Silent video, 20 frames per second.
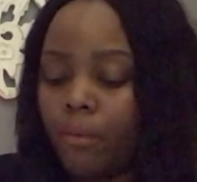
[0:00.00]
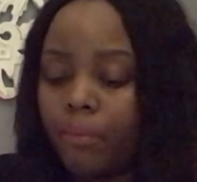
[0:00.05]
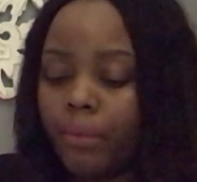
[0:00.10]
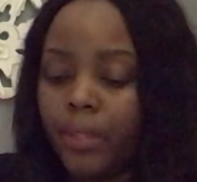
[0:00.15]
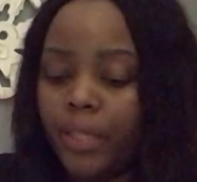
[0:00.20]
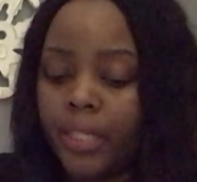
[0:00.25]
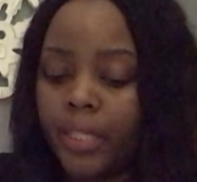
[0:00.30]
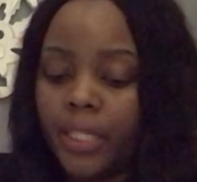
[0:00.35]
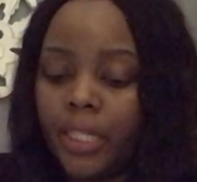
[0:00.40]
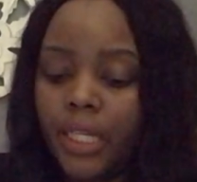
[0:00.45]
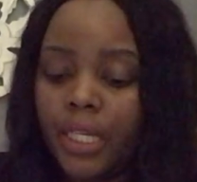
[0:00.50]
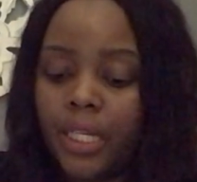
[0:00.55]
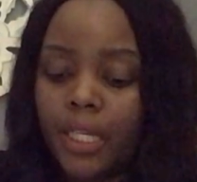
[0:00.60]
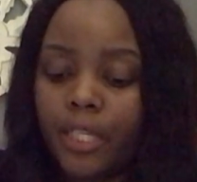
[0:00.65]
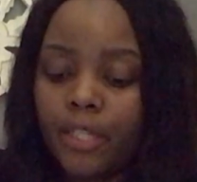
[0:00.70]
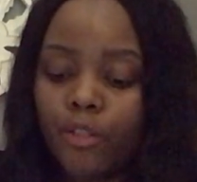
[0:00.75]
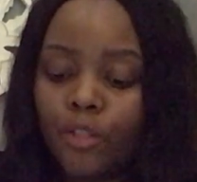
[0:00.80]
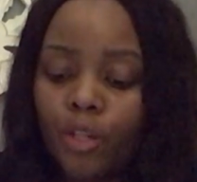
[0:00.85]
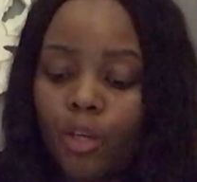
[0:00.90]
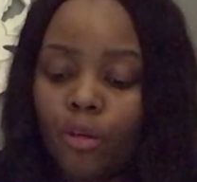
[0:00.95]
But,
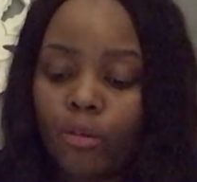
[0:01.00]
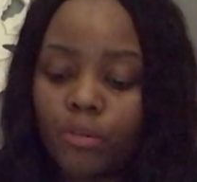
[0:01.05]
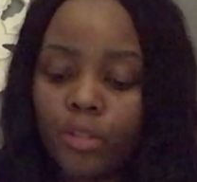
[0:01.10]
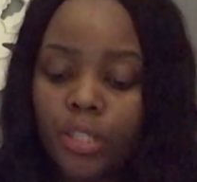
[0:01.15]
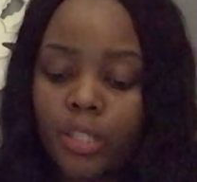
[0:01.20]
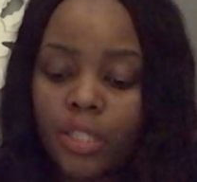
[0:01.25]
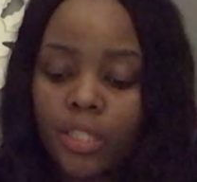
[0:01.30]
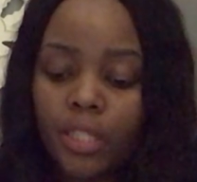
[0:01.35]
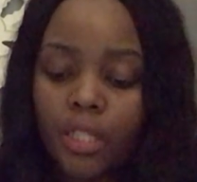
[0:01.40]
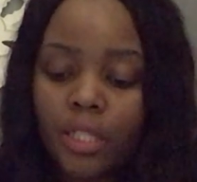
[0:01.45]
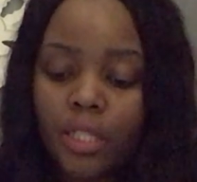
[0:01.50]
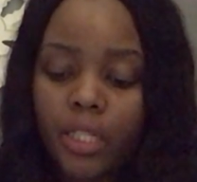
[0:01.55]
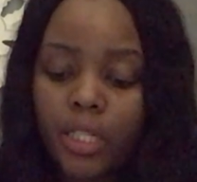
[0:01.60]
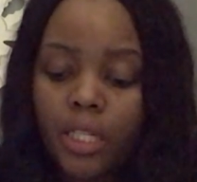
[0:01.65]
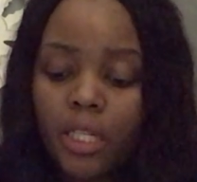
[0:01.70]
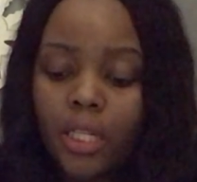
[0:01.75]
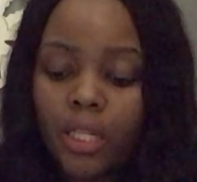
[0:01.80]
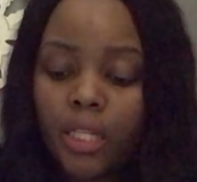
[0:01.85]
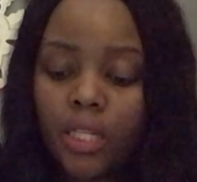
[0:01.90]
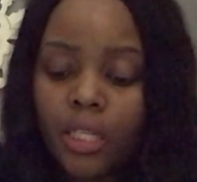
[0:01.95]
you know,
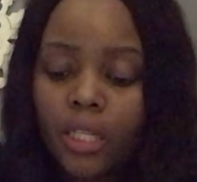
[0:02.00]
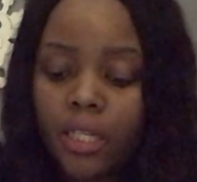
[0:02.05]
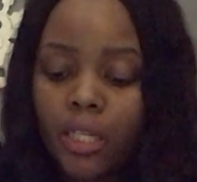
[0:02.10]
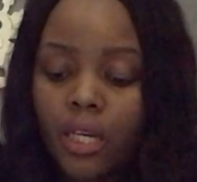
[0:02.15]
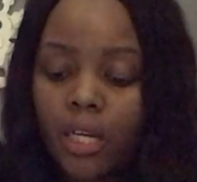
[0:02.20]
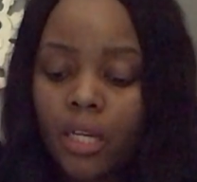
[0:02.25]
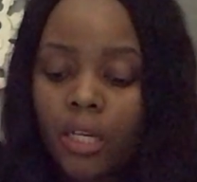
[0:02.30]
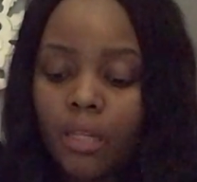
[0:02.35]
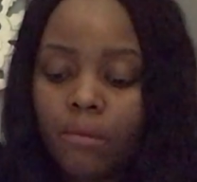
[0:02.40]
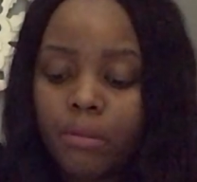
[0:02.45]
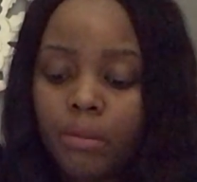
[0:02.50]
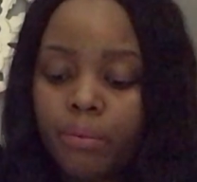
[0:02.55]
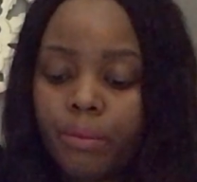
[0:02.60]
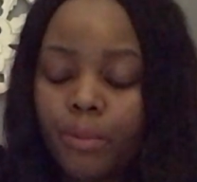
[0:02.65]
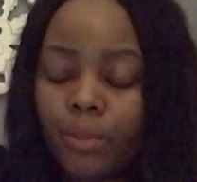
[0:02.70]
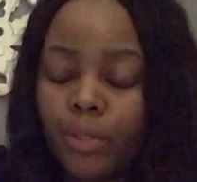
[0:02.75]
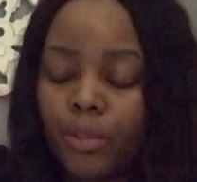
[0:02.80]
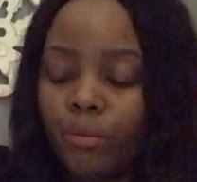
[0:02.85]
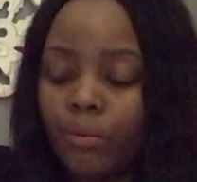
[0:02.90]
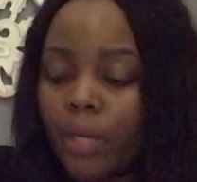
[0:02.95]
studying
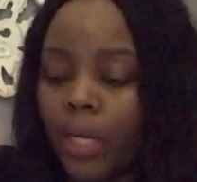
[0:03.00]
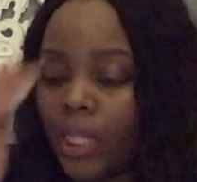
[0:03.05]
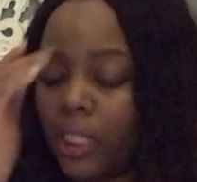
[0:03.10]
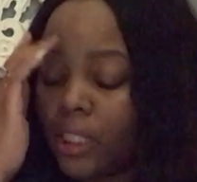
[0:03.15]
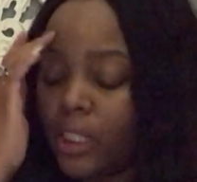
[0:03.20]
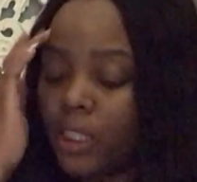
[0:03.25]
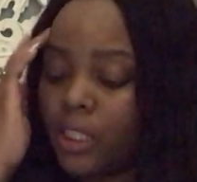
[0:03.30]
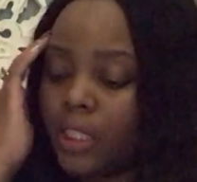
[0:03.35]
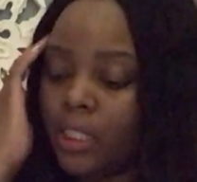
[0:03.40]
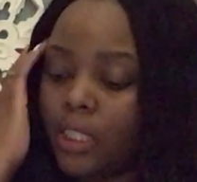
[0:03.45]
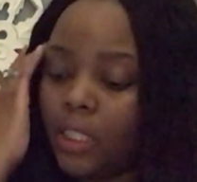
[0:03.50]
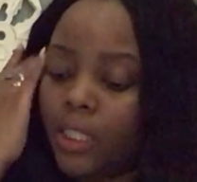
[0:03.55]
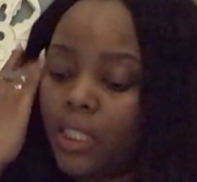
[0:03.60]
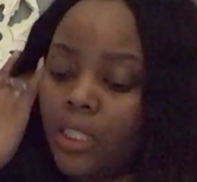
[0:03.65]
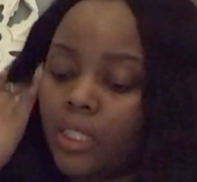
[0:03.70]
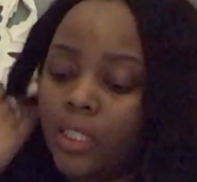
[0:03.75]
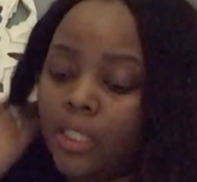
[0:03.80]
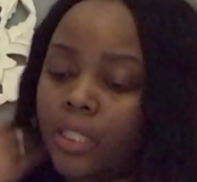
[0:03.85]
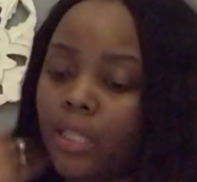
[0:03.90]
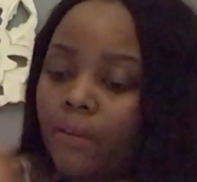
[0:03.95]
spirituality
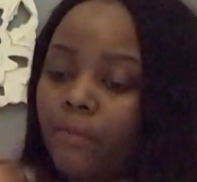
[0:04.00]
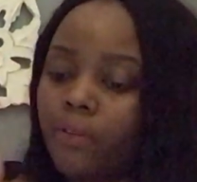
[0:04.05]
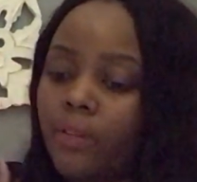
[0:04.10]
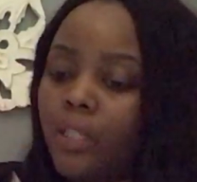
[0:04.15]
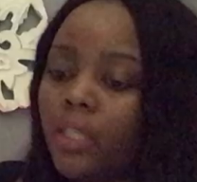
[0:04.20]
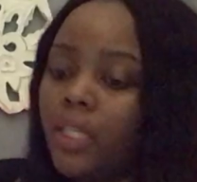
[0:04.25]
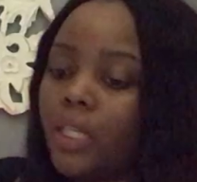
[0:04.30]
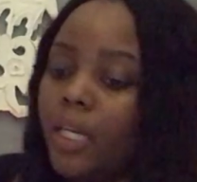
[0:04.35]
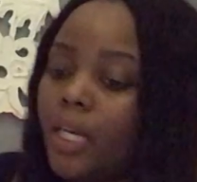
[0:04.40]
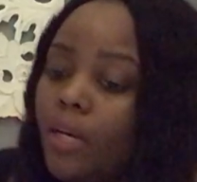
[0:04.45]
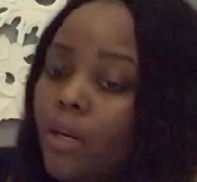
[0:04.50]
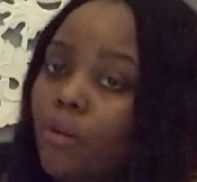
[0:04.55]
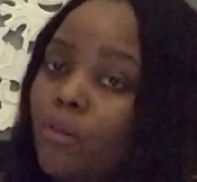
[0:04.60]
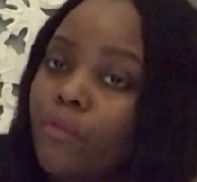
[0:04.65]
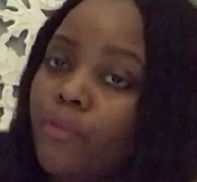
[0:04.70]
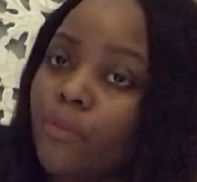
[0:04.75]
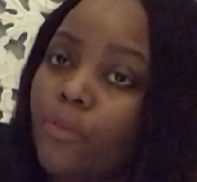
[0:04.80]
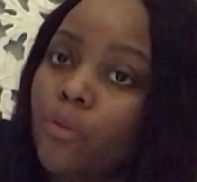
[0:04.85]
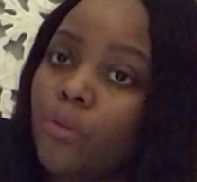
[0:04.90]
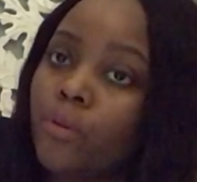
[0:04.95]
is definitely
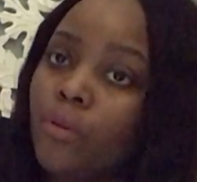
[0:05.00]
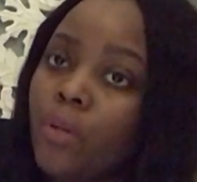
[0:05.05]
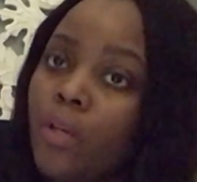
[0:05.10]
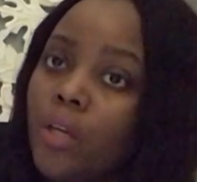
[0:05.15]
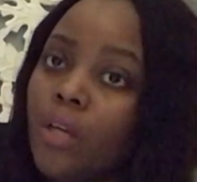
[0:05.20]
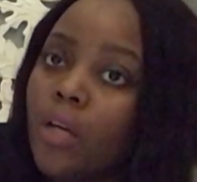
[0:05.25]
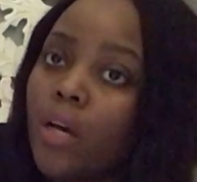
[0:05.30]
helpful.